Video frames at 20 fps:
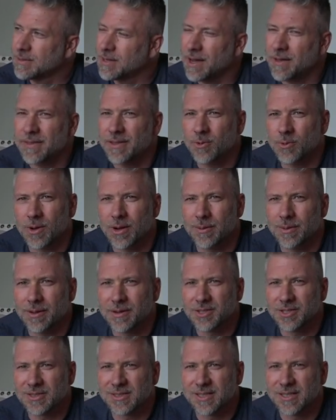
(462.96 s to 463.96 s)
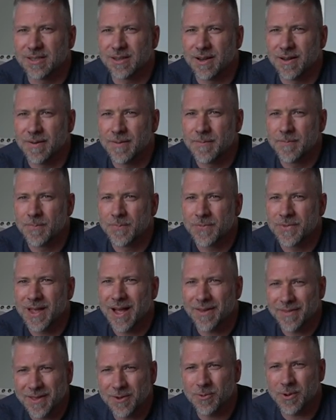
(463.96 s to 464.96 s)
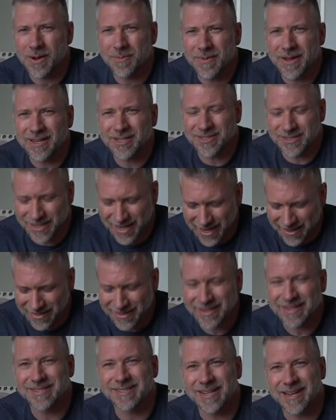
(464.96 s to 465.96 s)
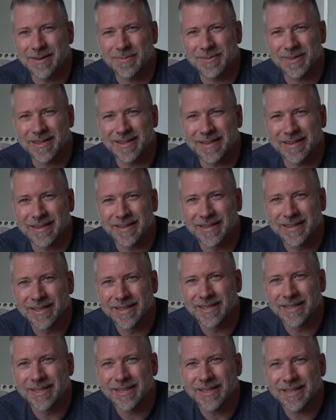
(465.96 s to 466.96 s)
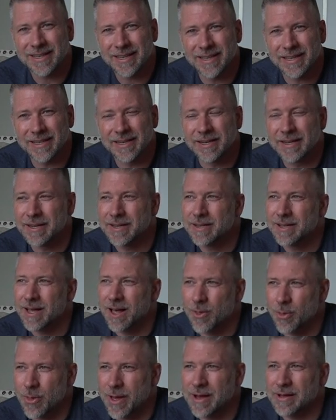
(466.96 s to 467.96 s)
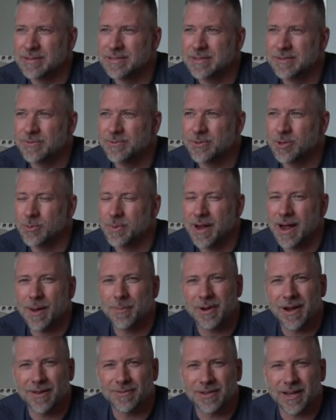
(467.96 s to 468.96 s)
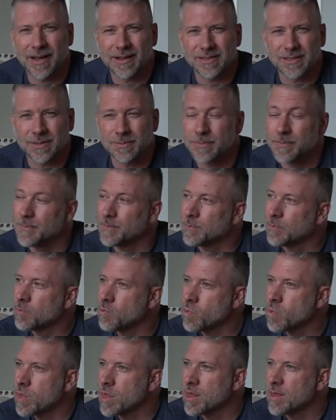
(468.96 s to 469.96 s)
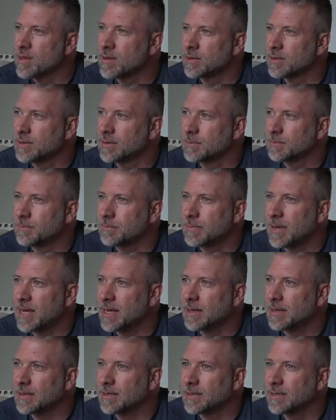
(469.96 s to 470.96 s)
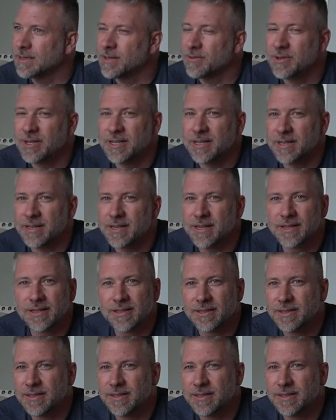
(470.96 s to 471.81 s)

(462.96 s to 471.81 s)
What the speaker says: I think Rain Man just did. I think Rain Man just got this same thing in 1,000 fill power. I'm gonna have to ask him. Man, if he did,